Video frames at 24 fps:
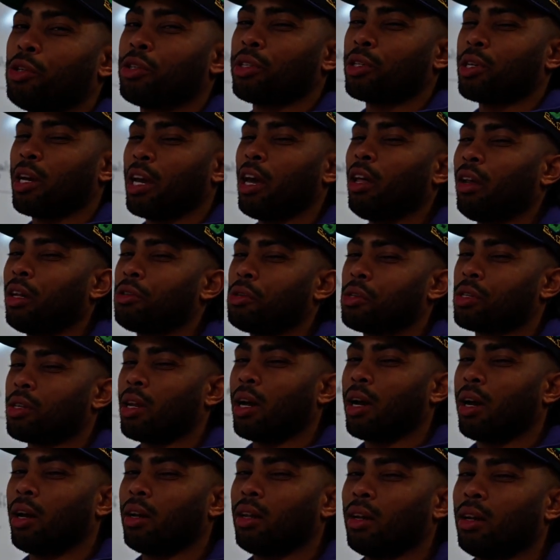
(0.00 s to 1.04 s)
you
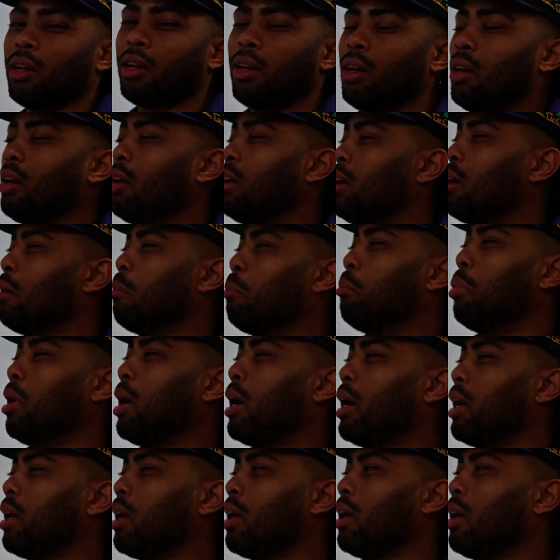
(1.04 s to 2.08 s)
slide.
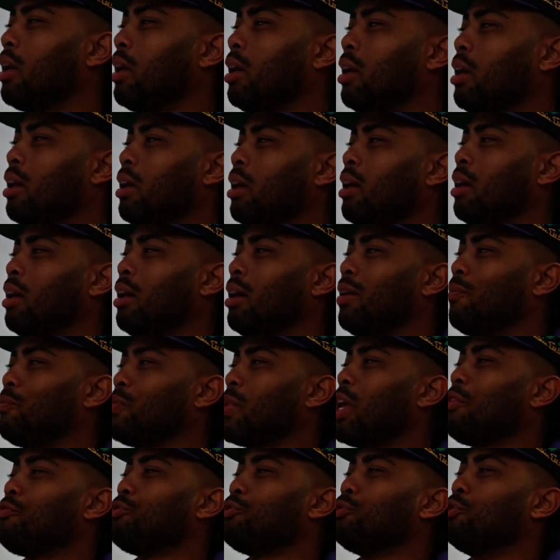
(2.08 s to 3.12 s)
But
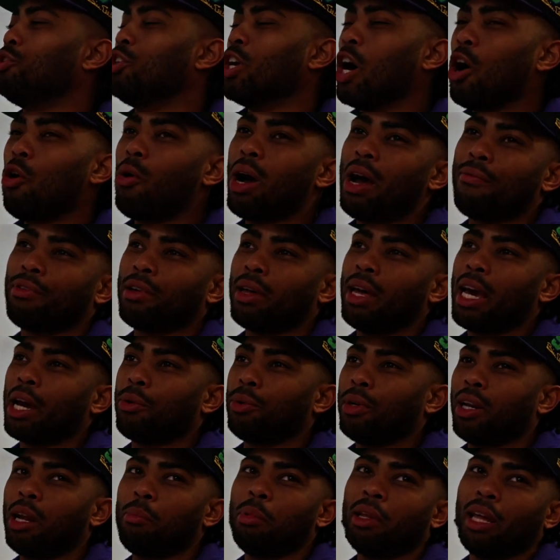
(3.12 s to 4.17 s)
if you don't have good
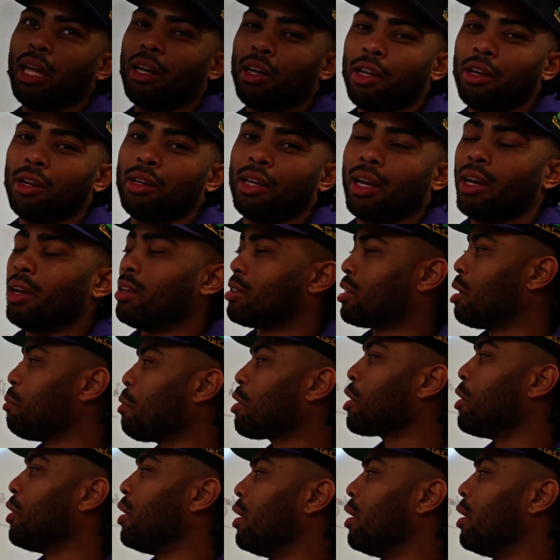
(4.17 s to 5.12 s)
equity, that'd be the end of your day. So I'm gonna go